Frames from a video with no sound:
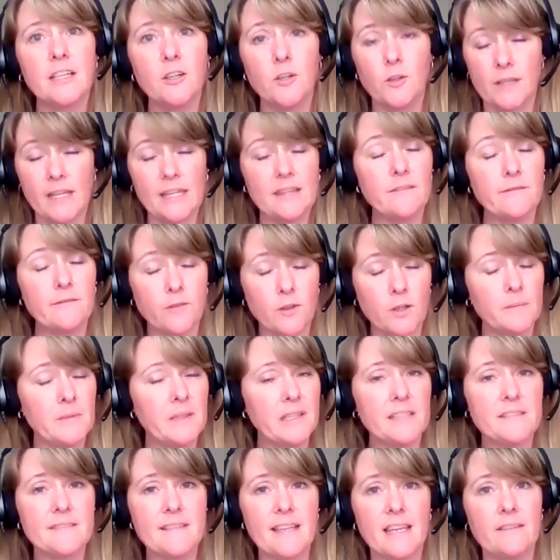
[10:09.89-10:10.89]
or that the
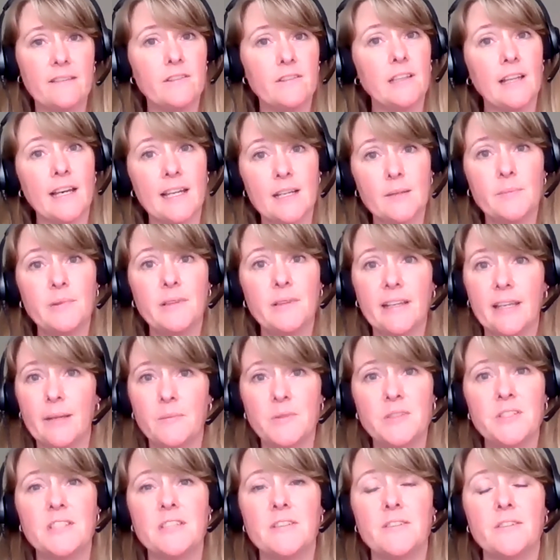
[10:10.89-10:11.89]
formulas have a lot of plant
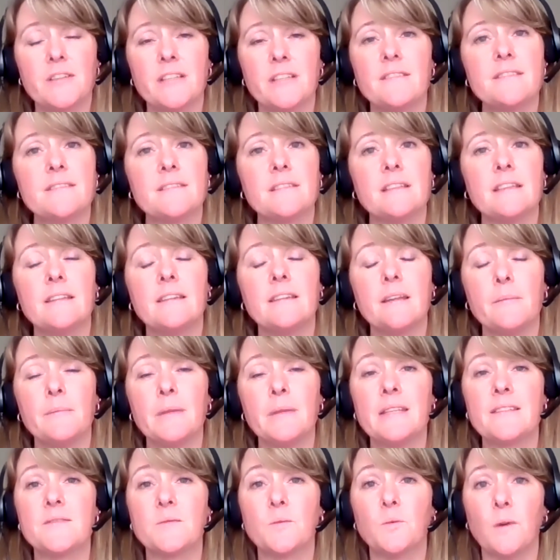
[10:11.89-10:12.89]
materials in them
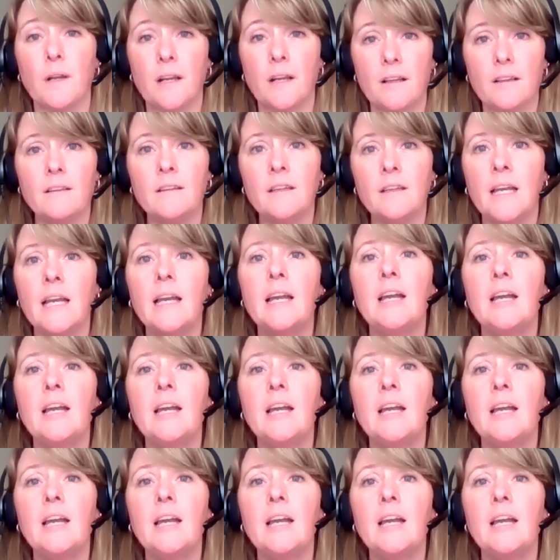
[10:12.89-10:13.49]
as well.